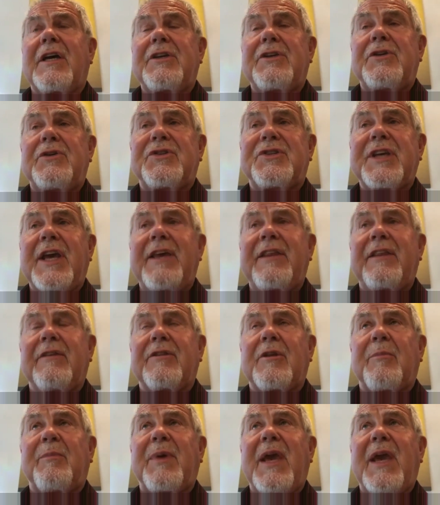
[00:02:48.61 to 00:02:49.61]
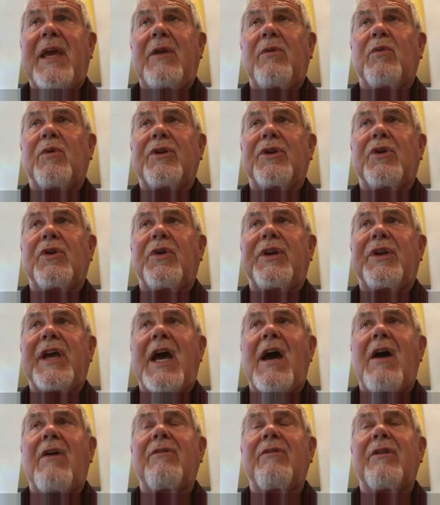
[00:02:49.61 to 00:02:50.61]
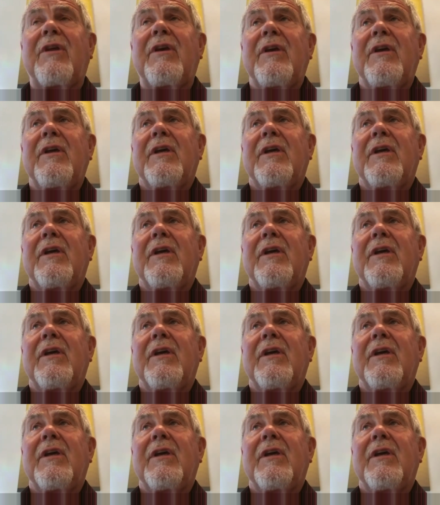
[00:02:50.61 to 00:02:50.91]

you say that the pain would go down